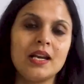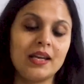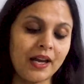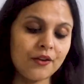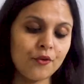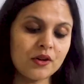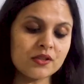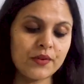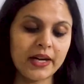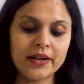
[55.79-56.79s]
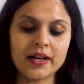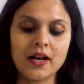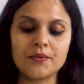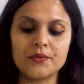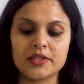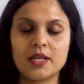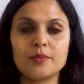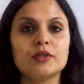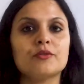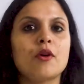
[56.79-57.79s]
Life was very
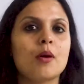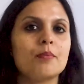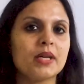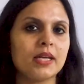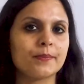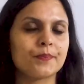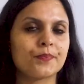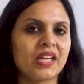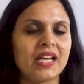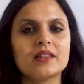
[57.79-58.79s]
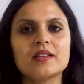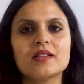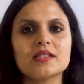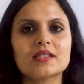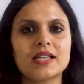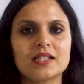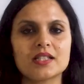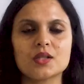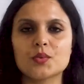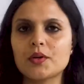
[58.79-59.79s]
comfortable for me. In this
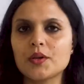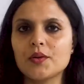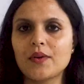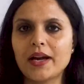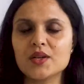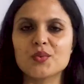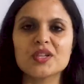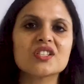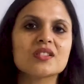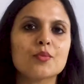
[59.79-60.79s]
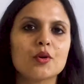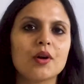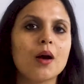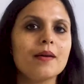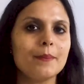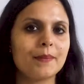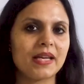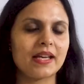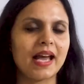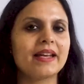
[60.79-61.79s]
sentence, what do you find? Which is the pronoun?
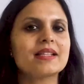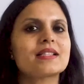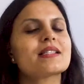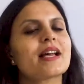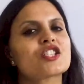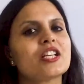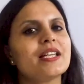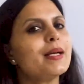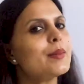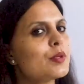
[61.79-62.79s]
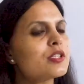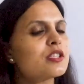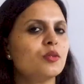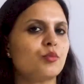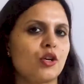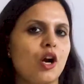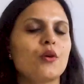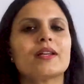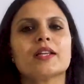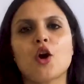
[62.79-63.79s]
Me. And it is actually a personal
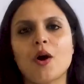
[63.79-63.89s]
pronoun in the